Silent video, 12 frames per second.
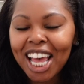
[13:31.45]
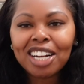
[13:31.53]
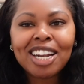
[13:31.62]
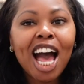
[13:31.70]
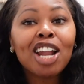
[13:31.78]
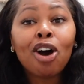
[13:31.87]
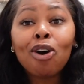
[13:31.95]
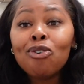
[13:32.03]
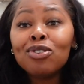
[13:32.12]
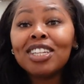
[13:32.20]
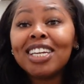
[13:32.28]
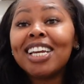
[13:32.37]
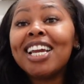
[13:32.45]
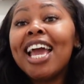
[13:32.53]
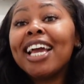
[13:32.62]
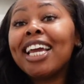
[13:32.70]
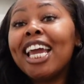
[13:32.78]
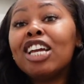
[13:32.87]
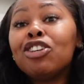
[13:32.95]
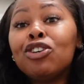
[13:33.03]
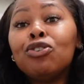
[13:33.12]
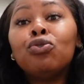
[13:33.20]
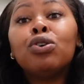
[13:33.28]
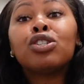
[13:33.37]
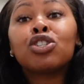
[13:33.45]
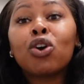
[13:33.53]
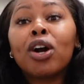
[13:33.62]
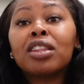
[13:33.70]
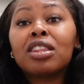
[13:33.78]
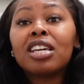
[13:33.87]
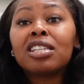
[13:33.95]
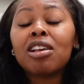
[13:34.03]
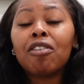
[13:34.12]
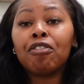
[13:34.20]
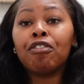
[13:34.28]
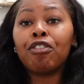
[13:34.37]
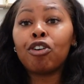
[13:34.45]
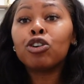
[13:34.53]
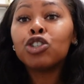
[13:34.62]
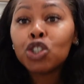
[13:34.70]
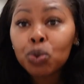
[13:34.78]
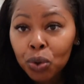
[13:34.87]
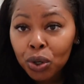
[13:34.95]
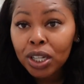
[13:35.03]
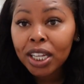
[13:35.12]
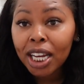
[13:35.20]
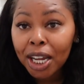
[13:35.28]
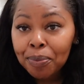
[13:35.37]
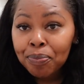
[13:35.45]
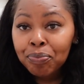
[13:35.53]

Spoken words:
not only can you start this virtually